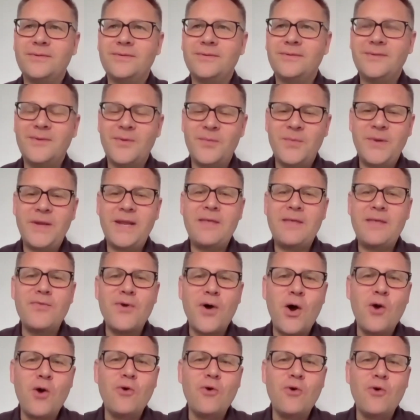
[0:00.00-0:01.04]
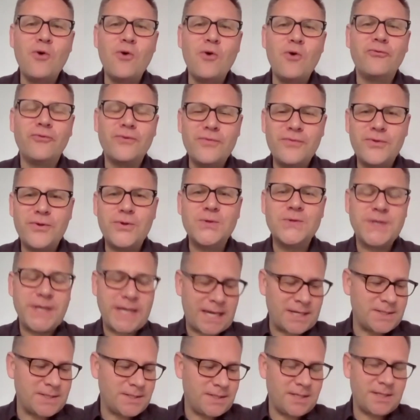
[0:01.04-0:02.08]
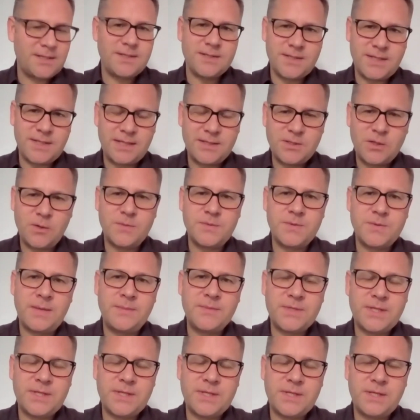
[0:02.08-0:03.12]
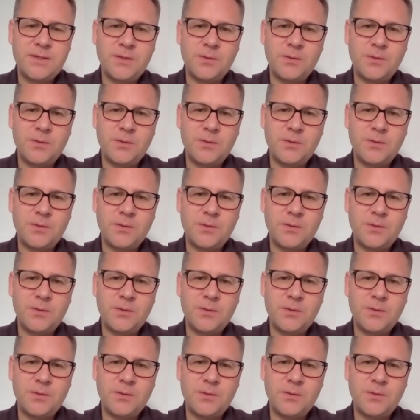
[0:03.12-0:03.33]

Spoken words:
a bit over-enthusiastic to say top 10% of the world.